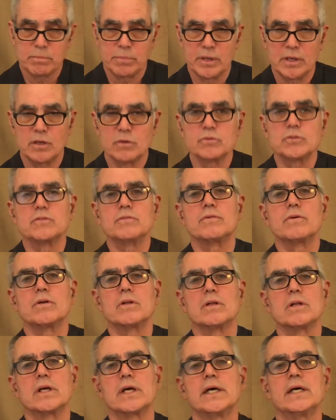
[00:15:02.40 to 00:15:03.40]
be
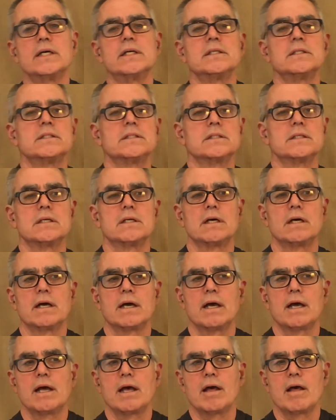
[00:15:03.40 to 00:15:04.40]
useful is
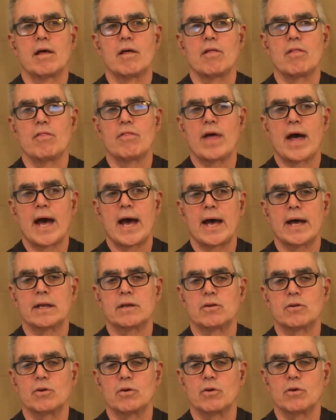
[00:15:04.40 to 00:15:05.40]

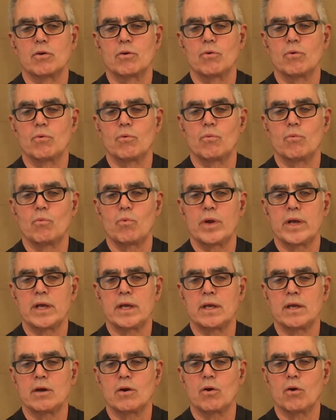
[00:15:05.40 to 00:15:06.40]
that
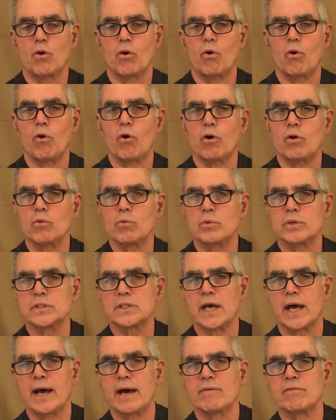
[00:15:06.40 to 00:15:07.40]
we always
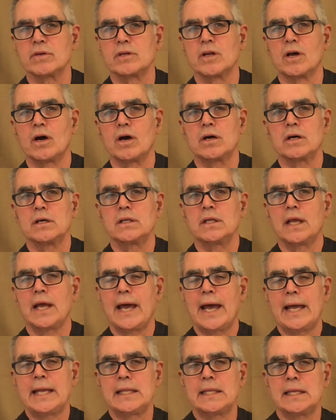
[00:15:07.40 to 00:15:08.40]
have an
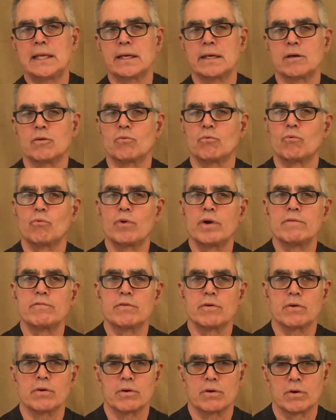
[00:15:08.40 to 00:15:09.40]
unending
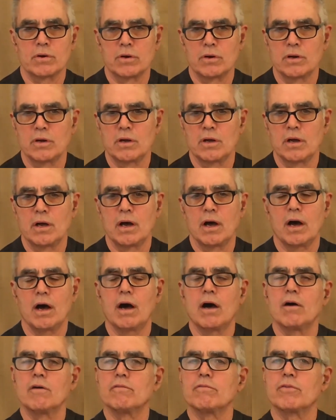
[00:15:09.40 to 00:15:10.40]
river
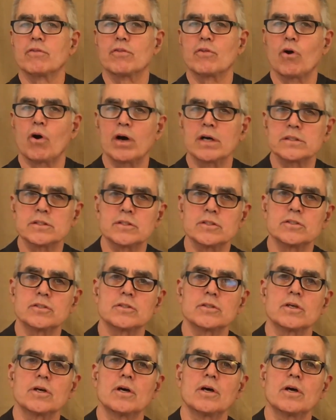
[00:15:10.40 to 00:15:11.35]
of thoughts,